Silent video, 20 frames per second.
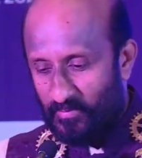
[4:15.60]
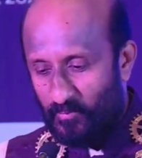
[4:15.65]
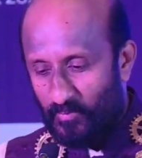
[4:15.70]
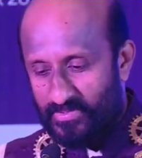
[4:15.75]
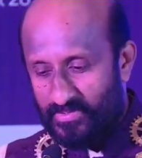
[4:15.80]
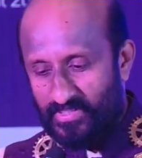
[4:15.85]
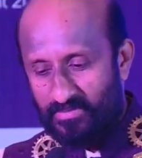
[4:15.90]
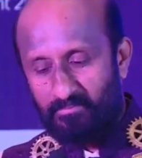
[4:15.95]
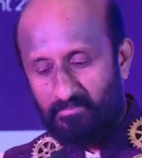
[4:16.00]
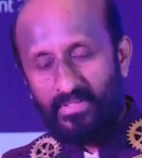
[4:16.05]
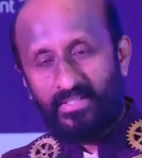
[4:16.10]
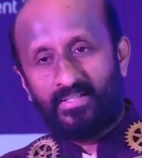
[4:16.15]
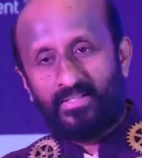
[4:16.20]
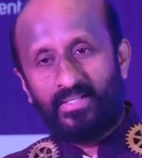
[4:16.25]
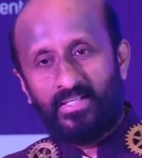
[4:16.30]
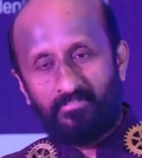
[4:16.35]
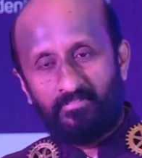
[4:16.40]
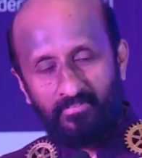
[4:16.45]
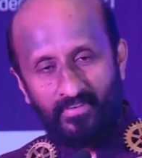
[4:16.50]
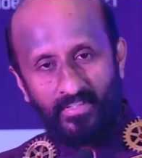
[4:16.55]
was
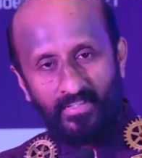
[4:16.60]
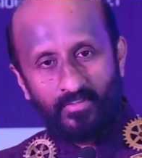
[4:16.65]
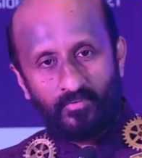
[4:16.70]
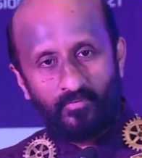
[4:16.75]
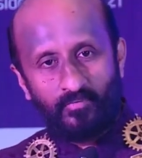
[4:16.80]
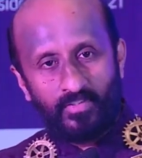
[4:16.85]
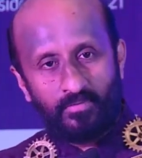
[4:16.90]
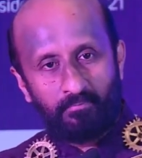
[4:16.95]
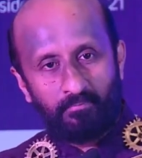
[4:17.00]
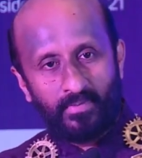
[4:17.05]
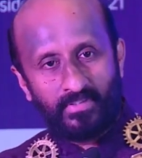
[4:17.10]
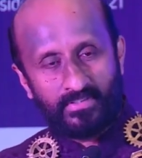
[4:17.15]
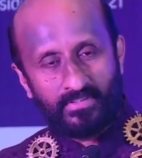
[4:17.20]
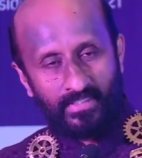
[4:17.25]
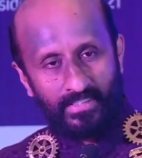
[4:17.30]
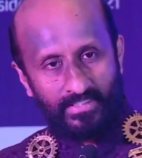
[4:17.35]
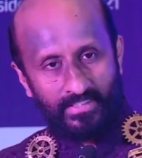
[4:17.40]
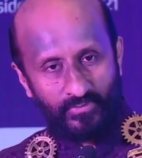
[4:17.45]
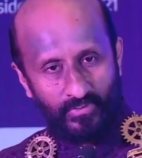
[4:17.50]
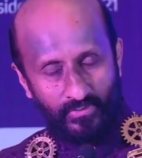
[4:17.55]
completely different, with
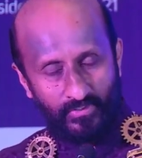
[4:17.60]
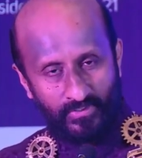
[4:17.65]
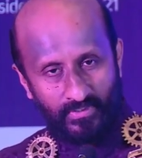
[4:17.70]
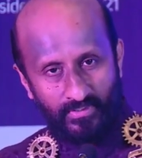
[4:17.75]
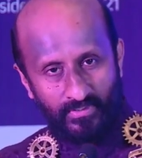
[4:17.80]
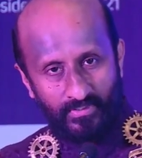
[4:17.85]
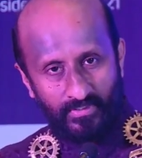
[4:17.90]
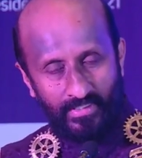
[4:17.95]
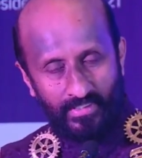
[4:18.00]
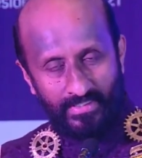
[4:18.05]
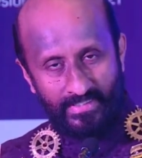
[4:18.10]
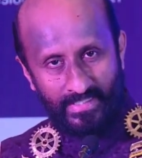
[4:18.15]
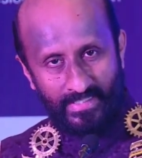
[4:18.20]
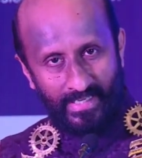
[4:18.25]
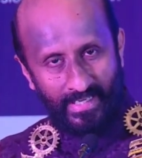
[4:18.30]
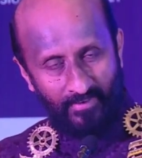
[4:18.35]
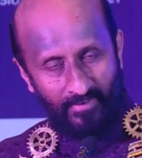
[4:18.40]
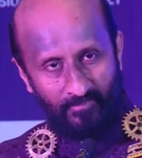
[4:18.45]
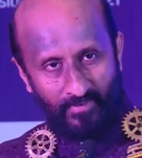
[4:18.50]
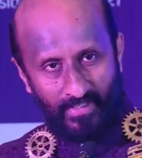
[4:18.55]
personalization at
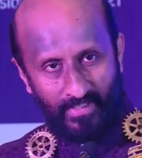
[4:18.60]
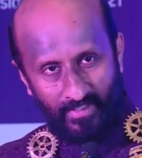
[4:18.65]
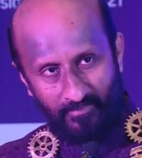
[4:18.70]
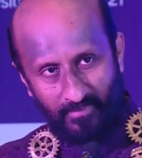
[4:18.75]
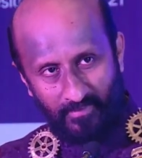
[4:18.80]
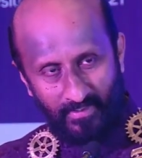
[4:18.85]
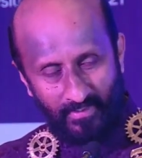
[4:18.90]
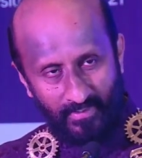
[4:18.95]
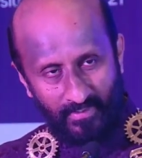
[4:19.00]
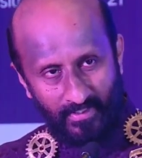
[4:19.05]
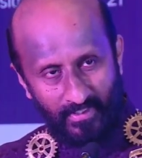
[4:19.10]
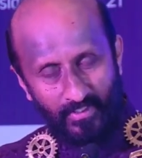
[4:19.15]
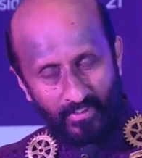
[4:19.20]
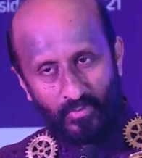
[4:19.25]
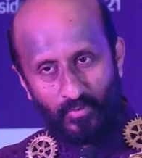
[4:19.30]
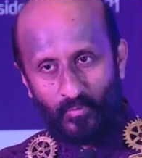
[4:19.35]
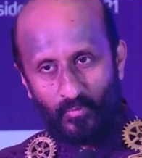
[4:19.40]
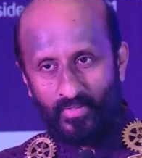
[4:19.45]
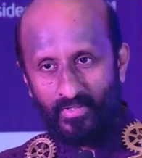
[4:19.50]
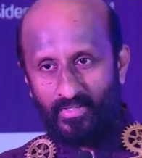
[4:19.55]
every level,
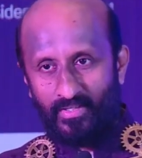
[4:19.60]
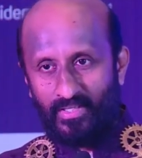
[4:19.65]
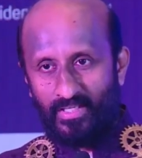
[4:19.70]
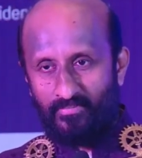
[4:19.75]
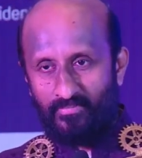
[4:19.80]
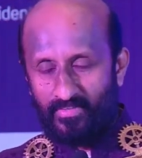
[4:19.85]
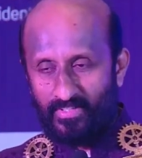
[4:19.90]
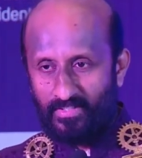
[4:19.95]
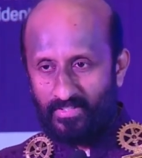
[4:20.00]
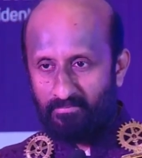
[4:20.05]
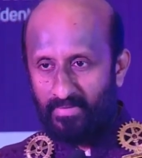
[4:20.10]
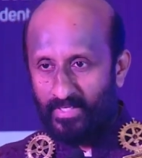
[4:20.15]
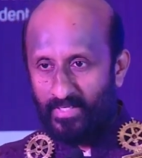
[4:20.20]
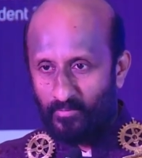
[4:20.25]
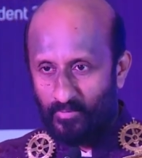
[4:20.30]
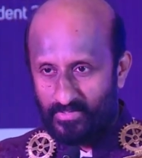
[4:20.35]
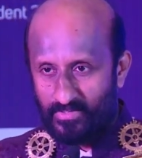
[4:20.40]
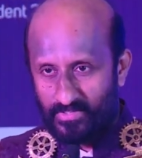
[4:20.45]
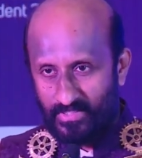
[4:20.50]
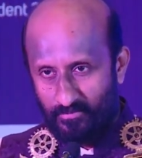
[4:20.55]
including even the
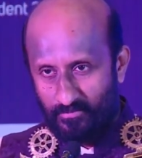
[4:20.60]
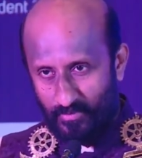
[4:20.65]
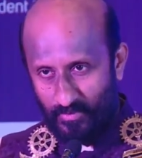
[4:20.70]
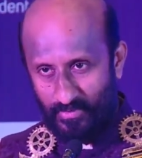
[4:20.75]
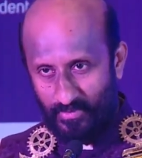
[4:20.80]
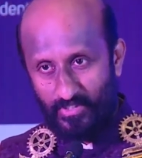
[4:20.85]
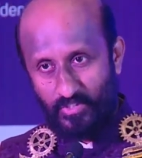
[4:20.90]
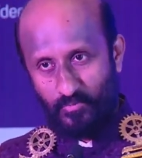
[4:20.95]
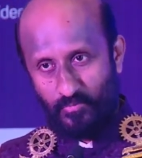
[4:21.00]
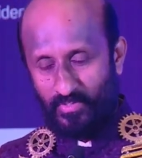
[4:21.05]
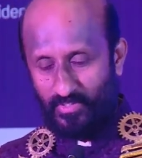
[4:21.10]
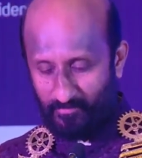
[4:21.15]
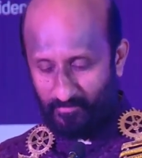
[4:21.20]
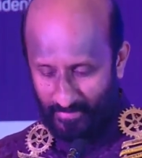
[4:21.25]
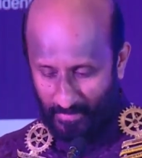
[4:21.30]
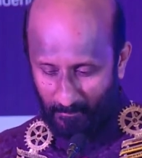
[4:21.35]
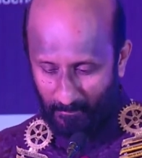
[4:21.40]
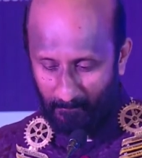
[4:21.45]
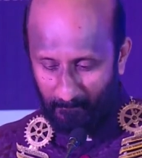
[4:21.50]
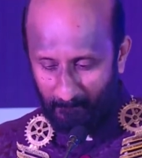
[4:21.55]
manuals given to each one of them.